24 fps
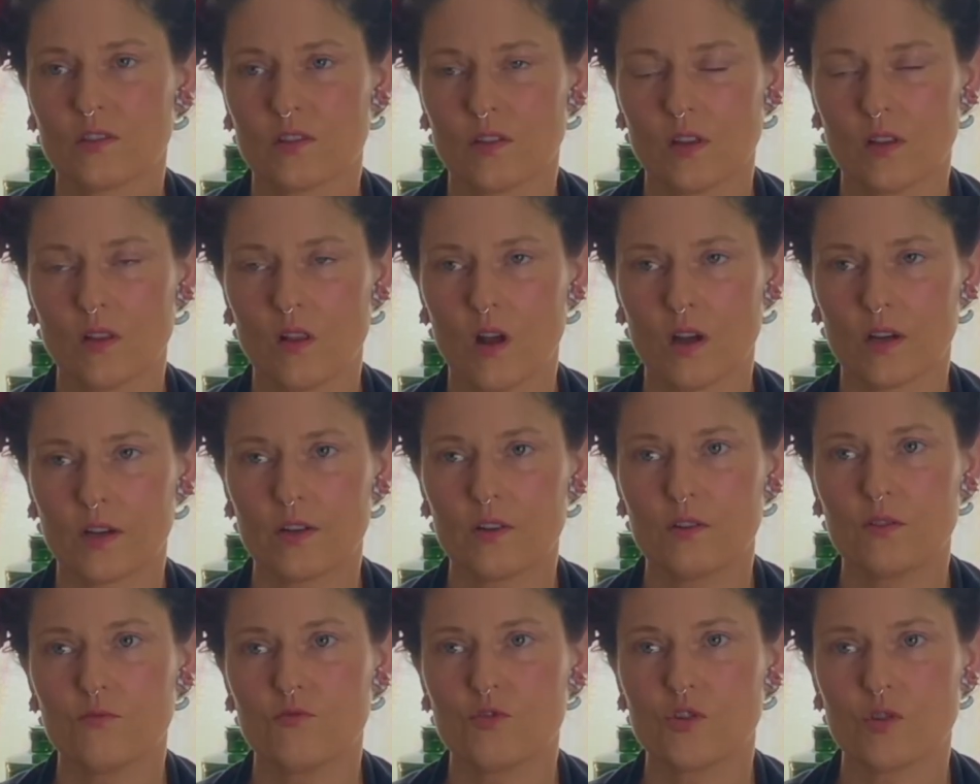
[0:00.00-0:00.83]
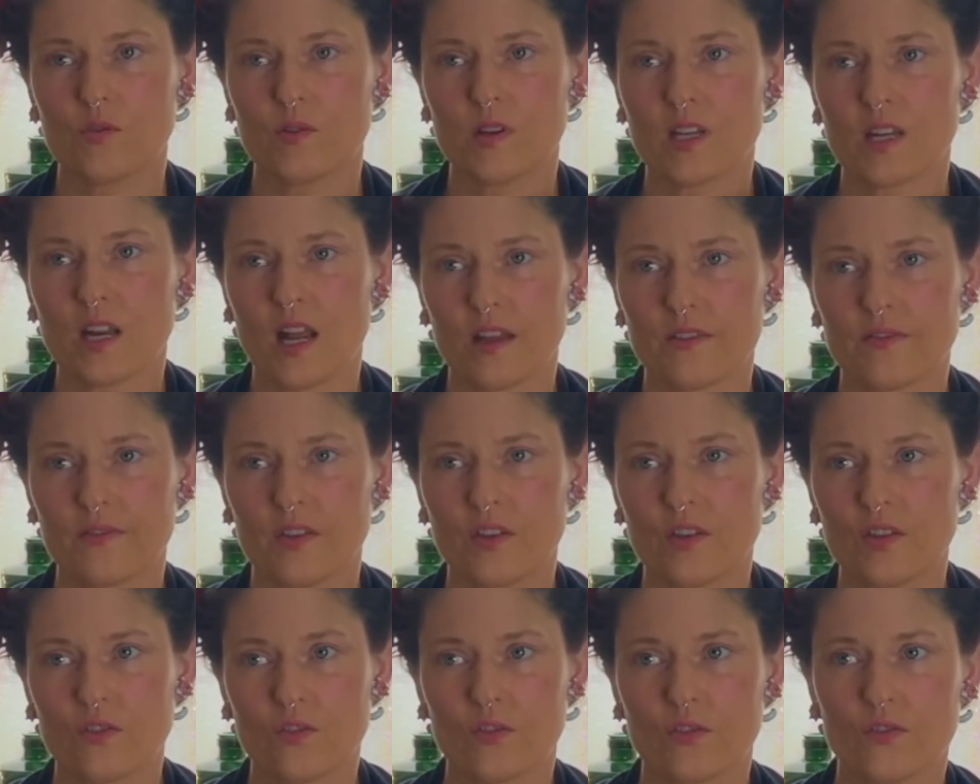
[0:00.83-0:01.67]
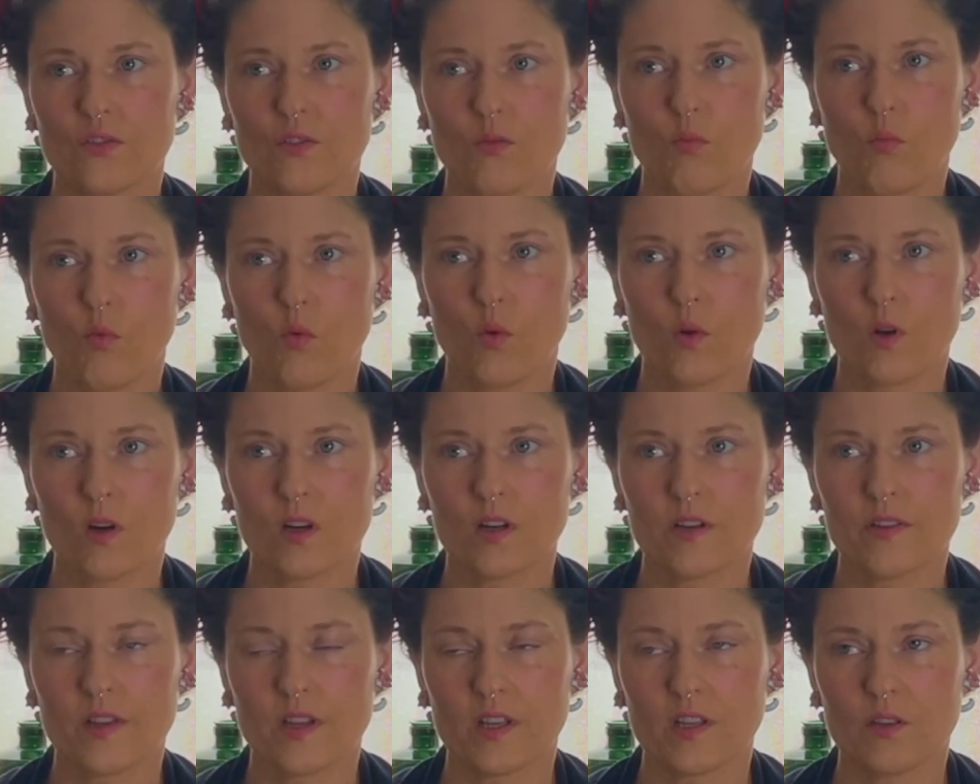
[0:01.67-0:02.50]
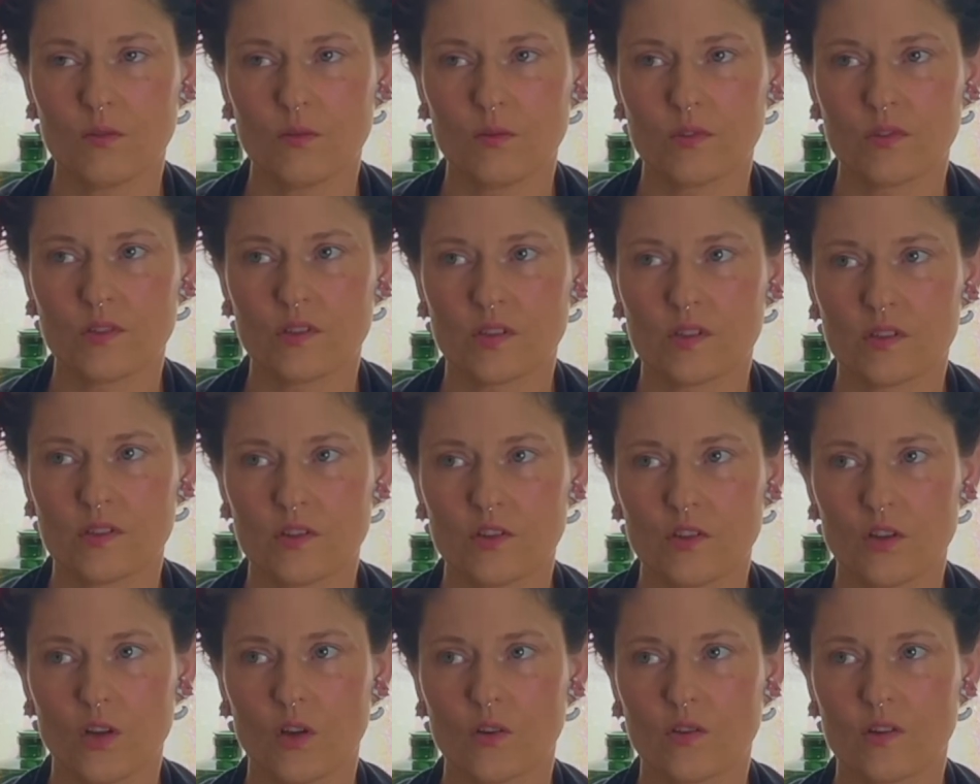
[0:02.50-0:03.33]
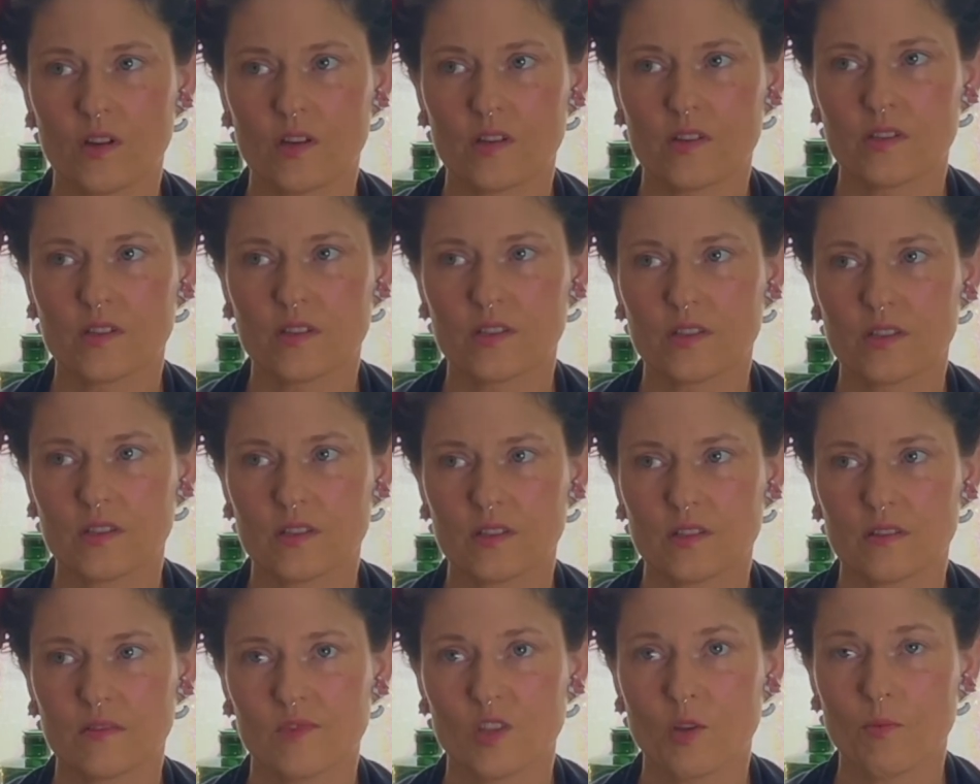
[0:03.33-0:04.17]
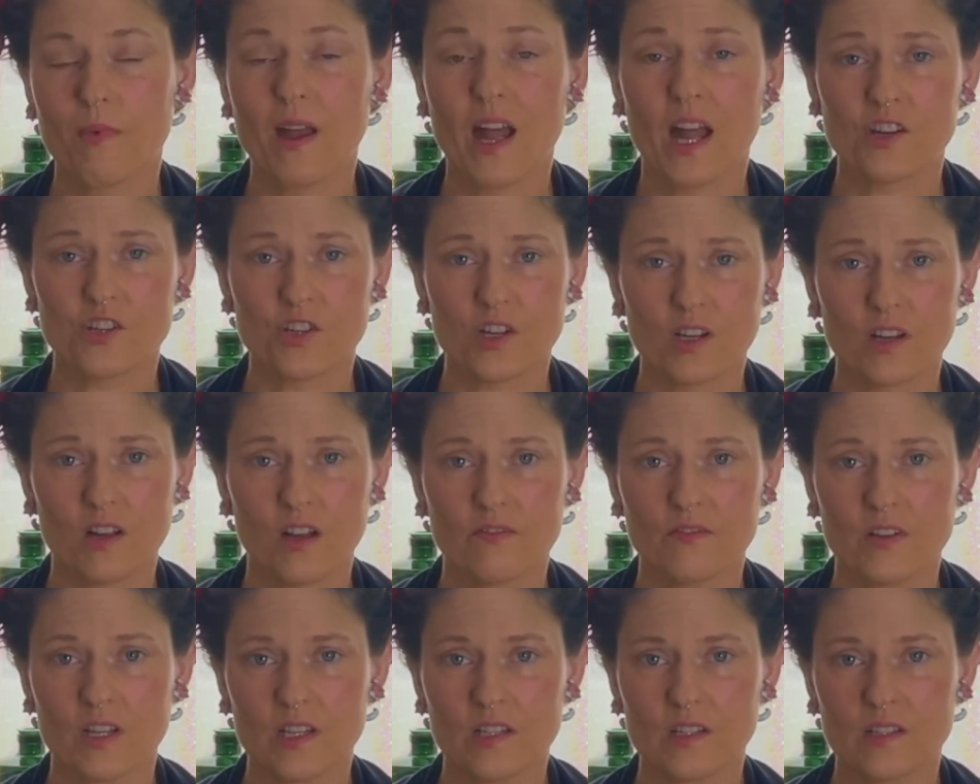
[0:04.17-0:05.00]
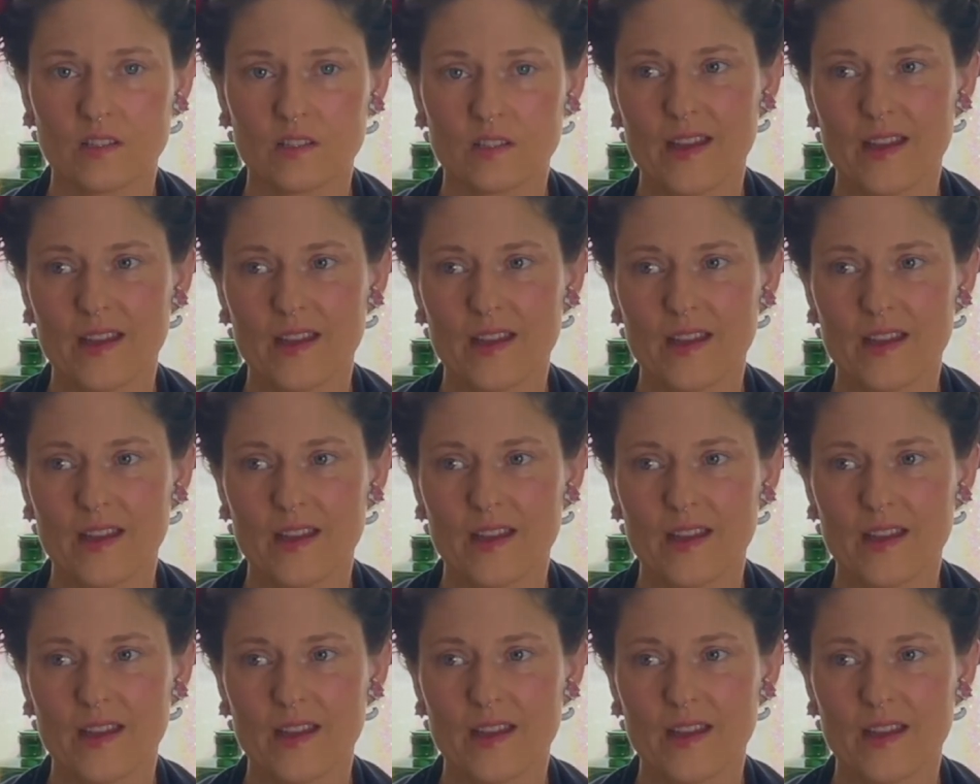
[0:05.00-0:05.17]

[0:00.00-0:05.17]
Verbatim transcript: The longer you do it, I think the more that you will start to notice the magic of it.